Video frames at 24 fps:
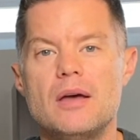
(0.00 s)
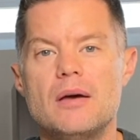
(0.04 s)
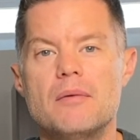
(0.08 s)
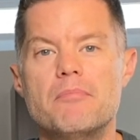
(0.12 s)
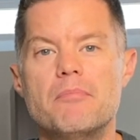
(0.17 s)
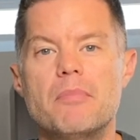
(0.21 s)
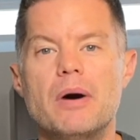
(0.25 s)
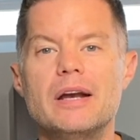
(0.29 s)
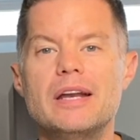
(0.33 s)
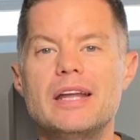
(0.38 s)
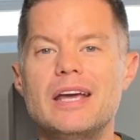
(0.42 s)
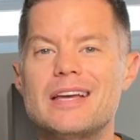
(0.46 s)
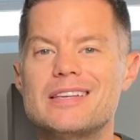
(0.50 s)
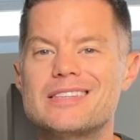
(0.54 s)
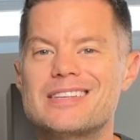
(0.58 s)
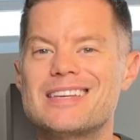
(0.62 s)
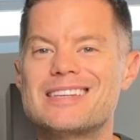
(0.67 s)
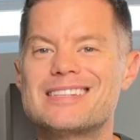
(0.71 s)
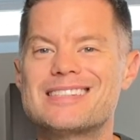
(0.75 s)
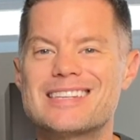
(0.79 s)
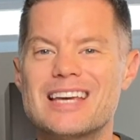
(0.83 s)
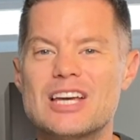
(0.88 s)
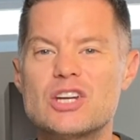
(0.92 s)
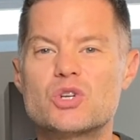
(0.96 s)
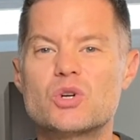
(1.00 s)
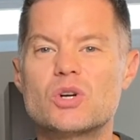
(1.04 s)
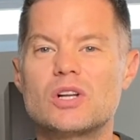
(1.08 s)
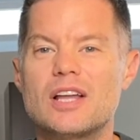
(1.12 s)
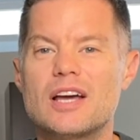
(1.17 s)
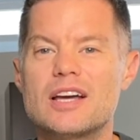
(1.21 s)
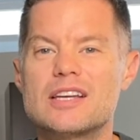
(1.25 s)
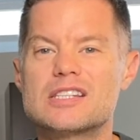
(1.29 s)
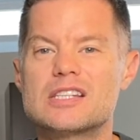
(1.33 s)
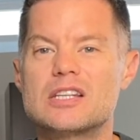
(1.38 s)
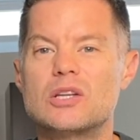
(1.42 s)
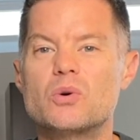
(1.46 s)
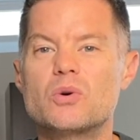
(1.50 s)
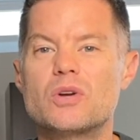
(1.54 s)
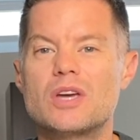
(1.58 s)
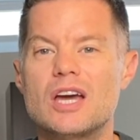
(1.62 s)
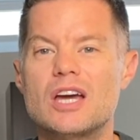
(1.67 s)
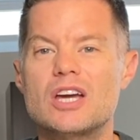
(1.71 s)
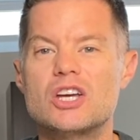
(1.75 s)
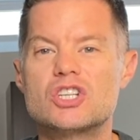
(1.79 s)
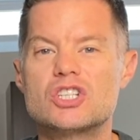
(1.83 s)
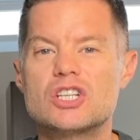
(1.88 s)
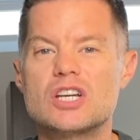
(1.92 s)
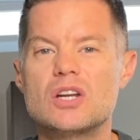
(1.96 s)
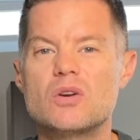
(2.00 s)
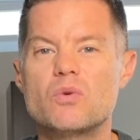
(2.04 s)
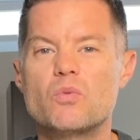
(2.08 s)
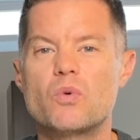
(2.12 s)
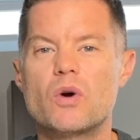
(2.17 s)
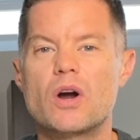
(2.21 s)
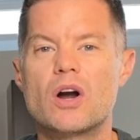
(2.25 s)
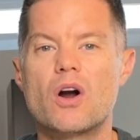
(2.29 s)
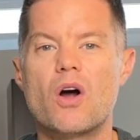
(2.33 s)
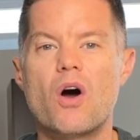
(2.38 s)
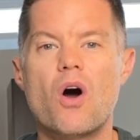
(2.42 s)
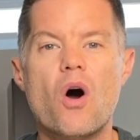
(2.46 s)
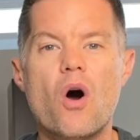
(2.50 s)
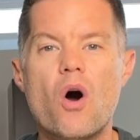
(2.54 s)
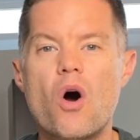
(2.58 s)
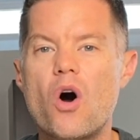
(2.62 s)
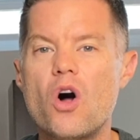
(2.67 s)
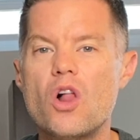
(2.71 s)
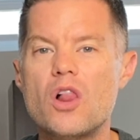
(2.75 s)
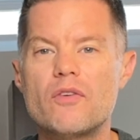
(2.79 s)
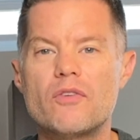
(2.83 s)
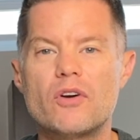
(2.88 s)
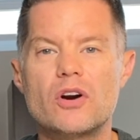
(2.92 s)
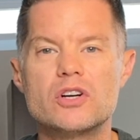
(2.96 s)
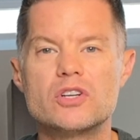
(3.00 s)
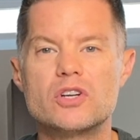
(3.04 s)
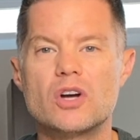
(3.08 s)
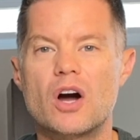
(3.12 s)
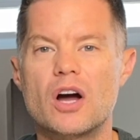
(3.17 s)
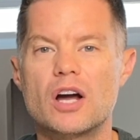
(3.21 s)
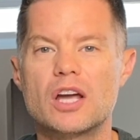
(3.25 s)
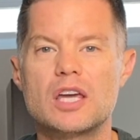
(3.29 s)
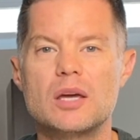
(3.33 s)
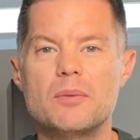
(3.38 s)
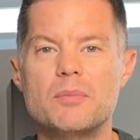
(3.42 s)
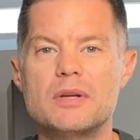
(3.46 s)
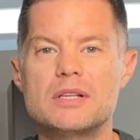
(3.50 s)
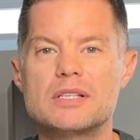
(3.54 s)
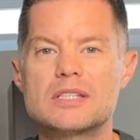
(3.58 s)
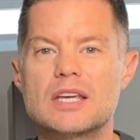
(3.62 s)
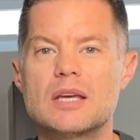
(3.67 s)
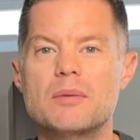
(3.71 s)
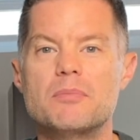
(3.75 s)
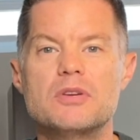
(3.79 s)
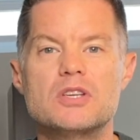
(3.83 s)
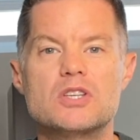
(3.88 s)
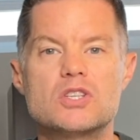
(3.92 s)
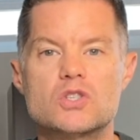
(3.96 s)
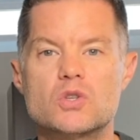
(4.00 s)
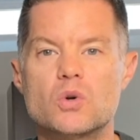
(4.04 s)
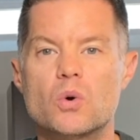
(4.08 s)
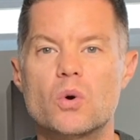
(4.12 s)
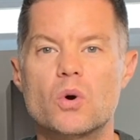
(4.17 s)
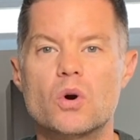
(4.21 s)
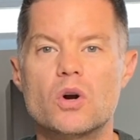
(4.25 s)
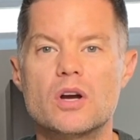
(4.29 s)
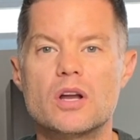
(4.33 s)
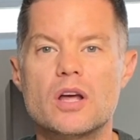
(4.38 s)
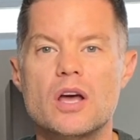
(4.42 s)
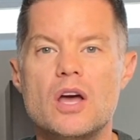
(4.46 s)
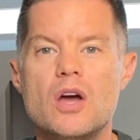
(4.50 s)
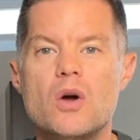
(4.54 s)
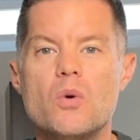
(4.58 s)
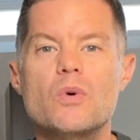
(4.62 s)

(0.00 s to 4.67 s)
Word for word: Monday is a centralized location where all of our documents can be stored.